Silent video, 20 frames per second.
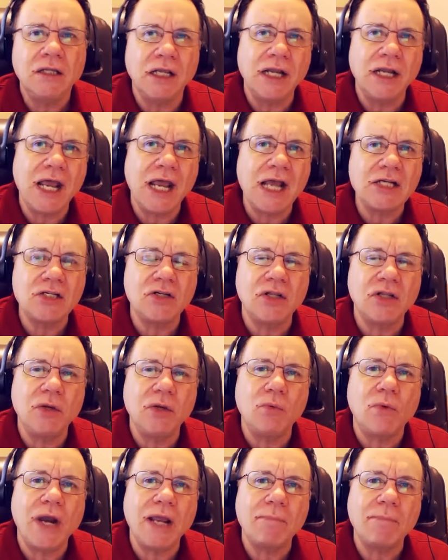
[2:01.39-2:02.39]
the
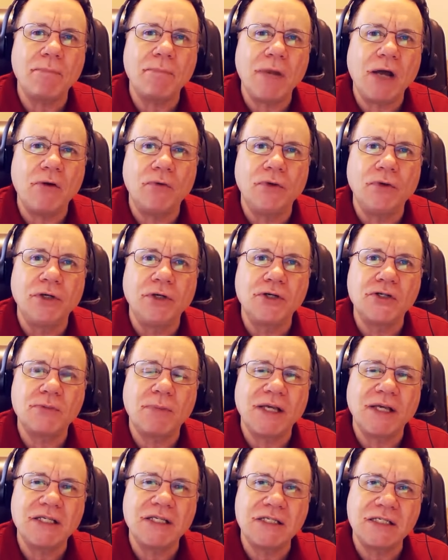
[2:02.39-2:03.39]
nationally ranked Mountaineers
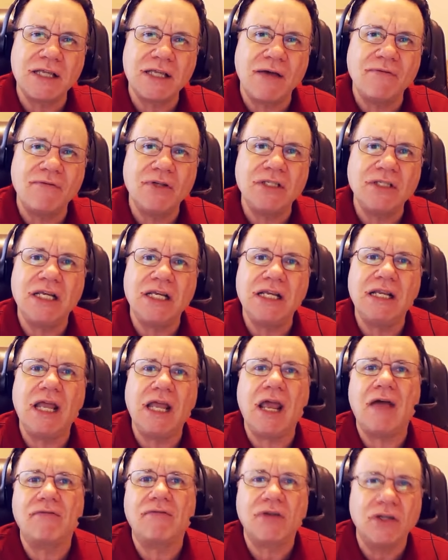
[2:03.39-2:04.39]
by seventeen.
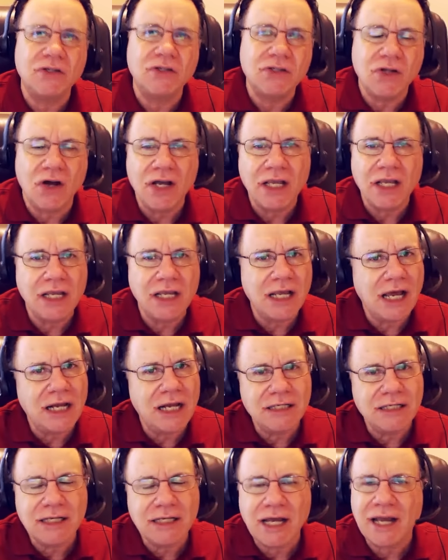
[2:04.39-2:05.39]
They have Kentucky
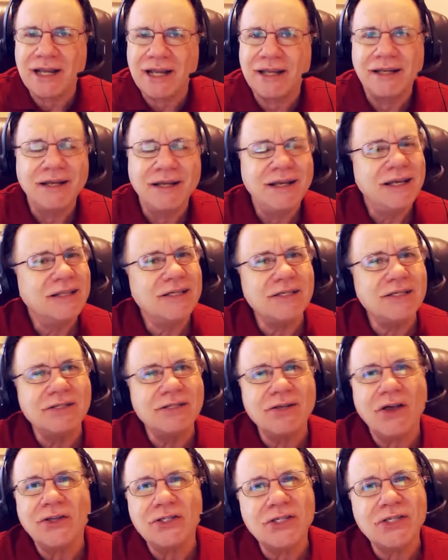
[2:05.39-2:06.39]
on deck.
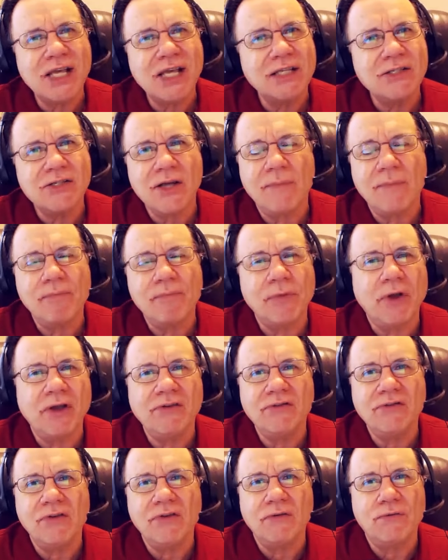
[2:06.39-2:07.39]
This all sets up
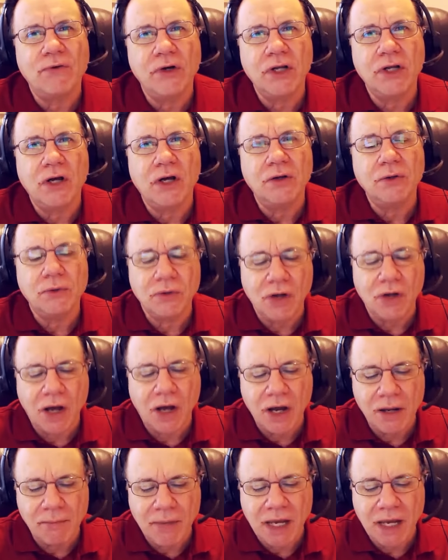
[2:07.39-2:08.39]
nicely for the
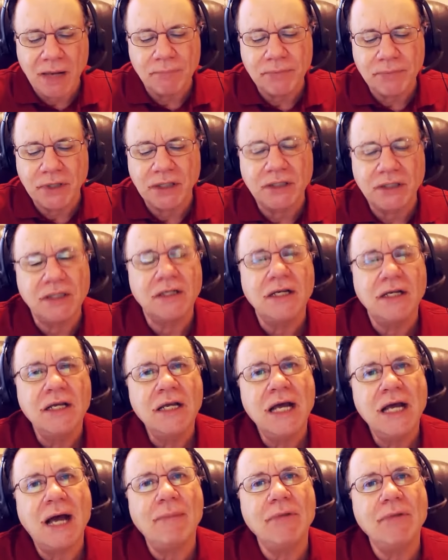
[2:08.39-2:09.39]
underdog, in my opinion.
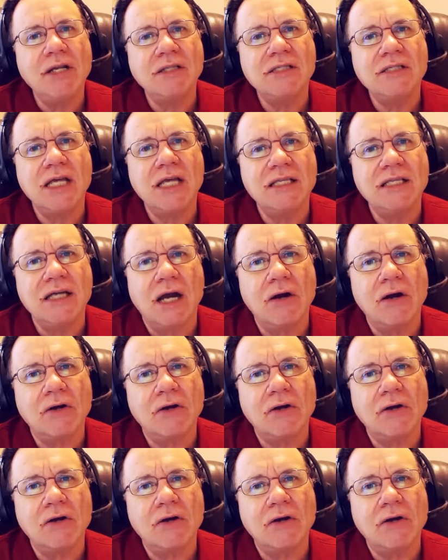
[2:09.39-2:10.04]
I'm going to take the